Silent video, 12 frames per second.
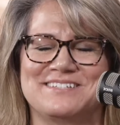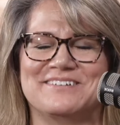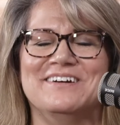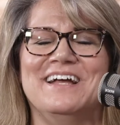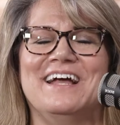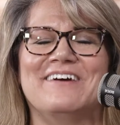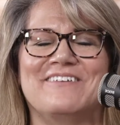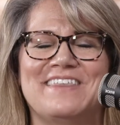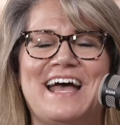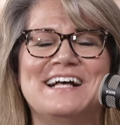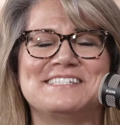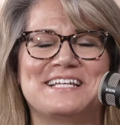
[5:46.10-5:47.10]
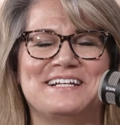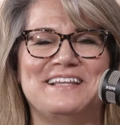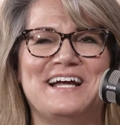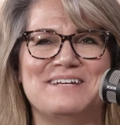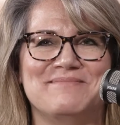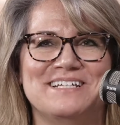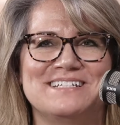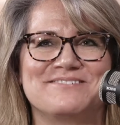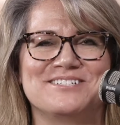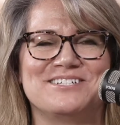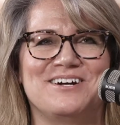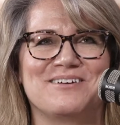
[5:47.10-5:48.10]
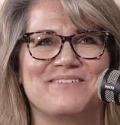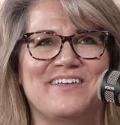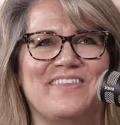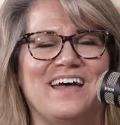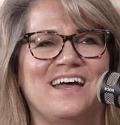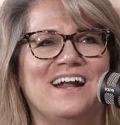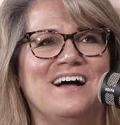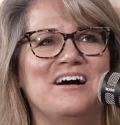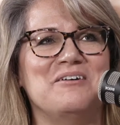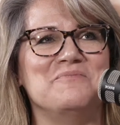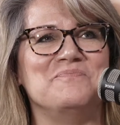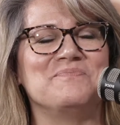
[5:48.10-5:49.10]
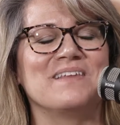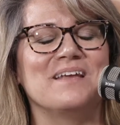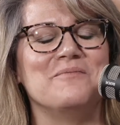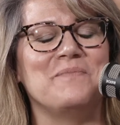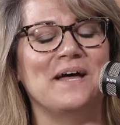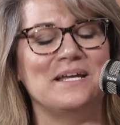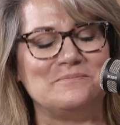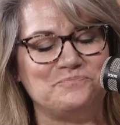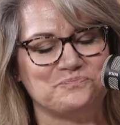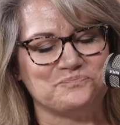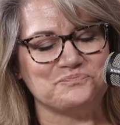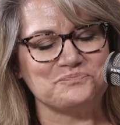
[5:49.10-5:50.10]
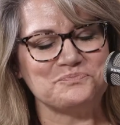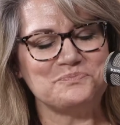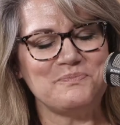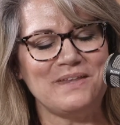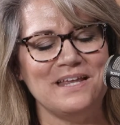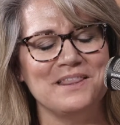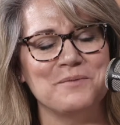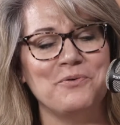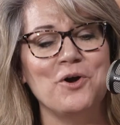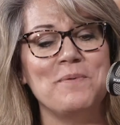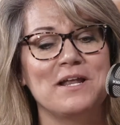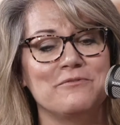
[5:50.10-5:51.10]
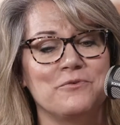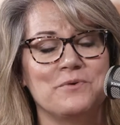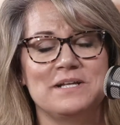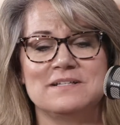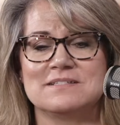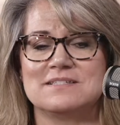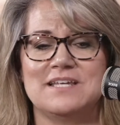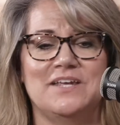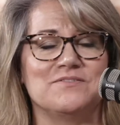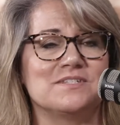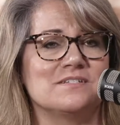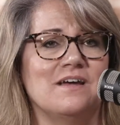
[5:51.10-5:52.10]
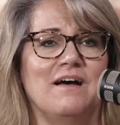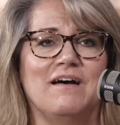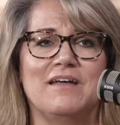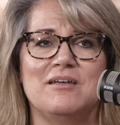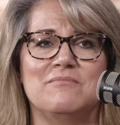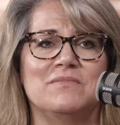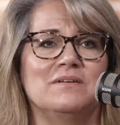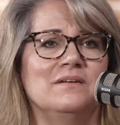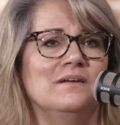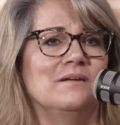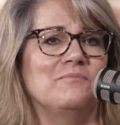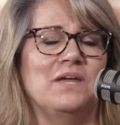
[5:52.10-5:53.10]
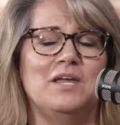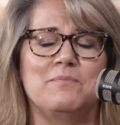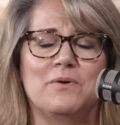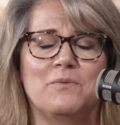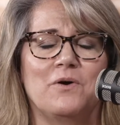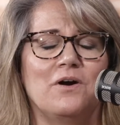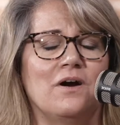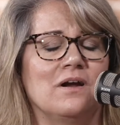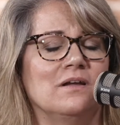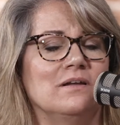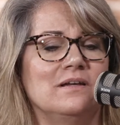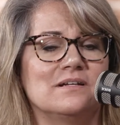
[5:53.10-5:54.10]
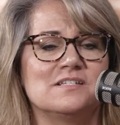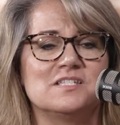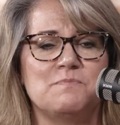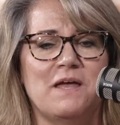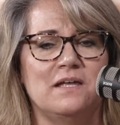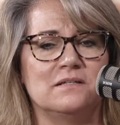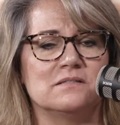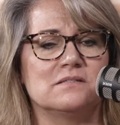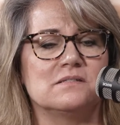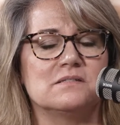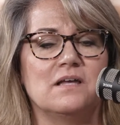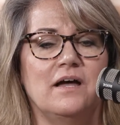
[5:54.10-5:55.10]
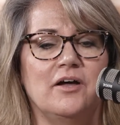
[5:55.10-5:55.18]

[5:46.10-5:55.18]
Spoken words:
so with asset alignment, we'll talk about that. But the probate avoidance saves time, paperwork, expense.